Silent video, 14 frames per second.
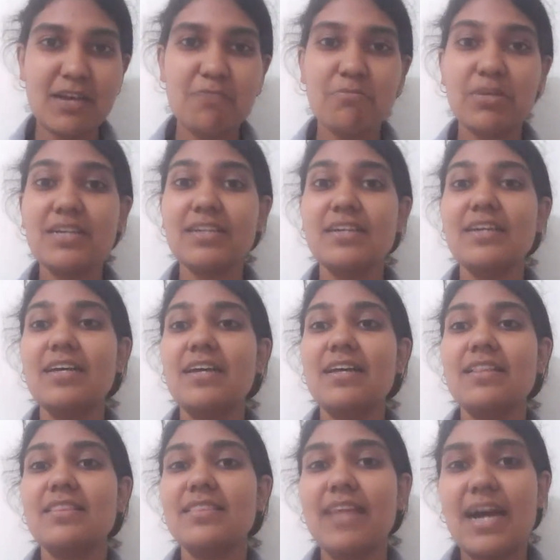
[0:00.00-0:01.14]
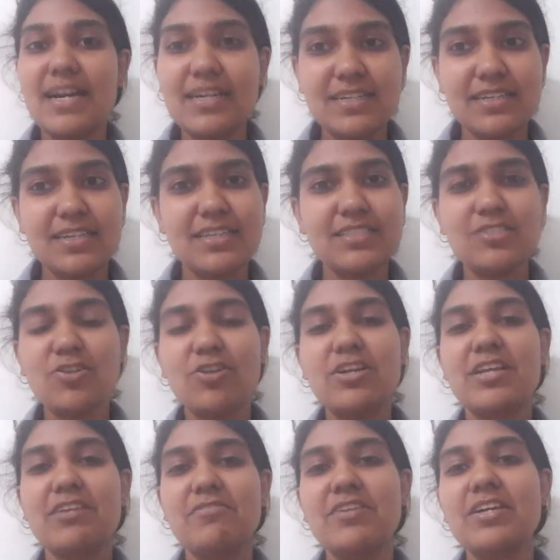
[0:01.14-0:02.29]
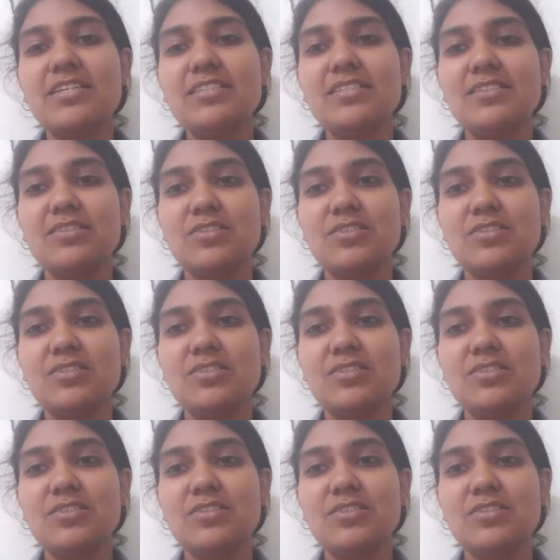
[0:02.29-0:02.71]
but that is not giving us